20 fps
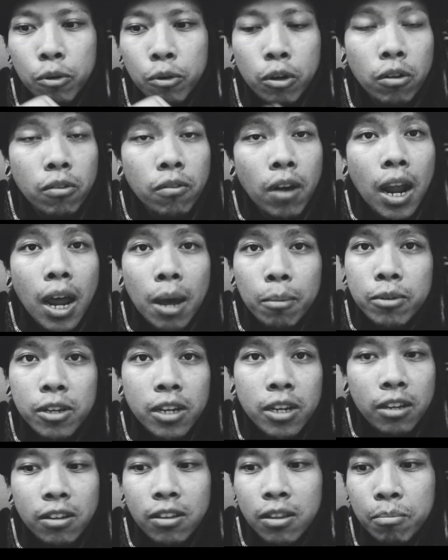put a rap,
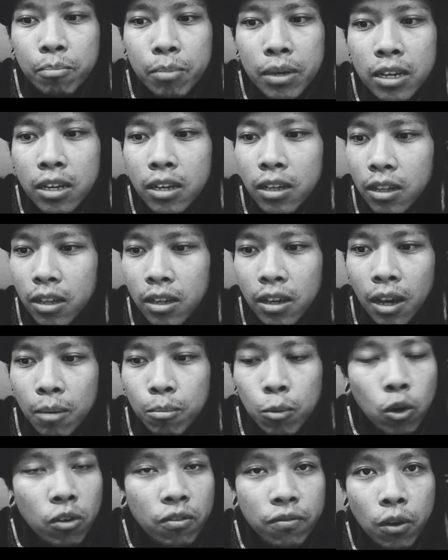change the beat,
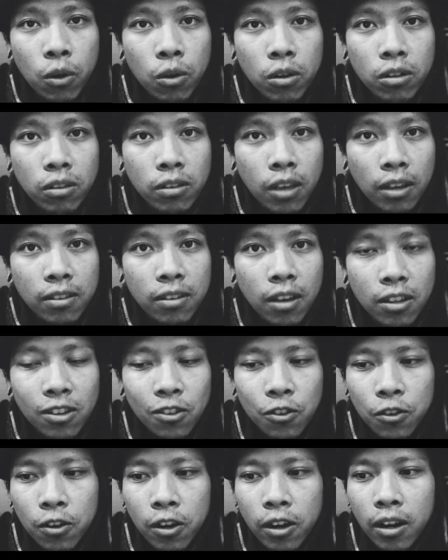get more vocals,
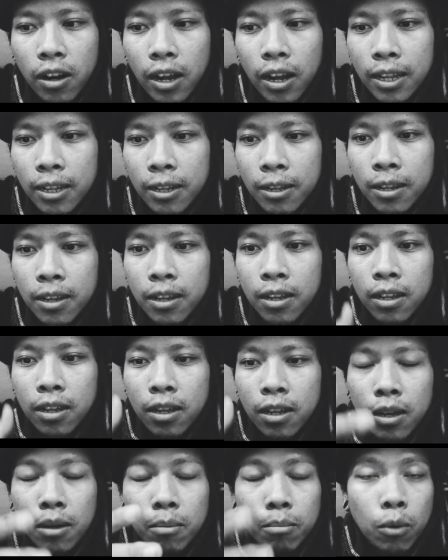etc. And
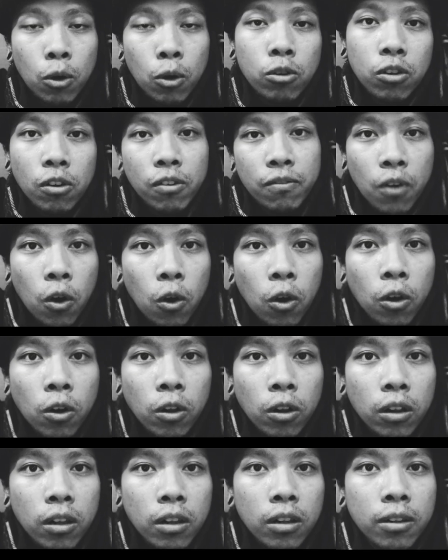most of
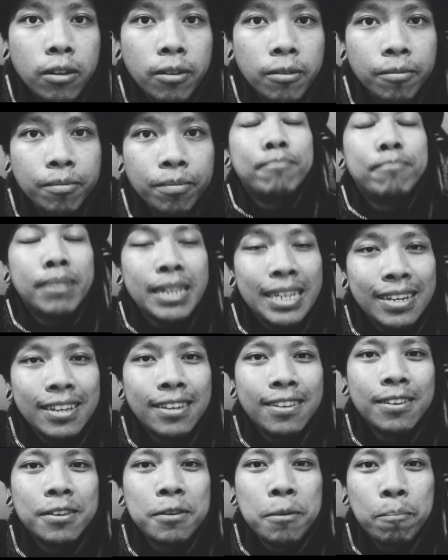all,
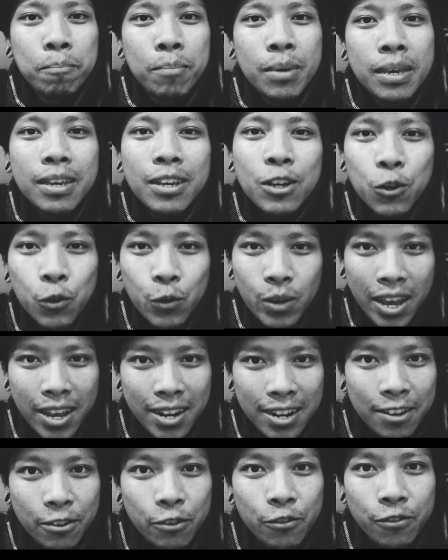please be
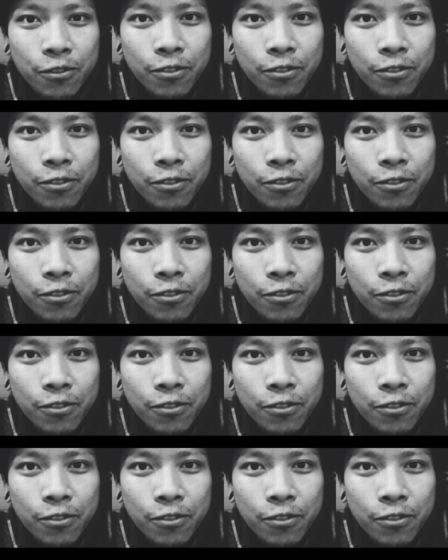creative.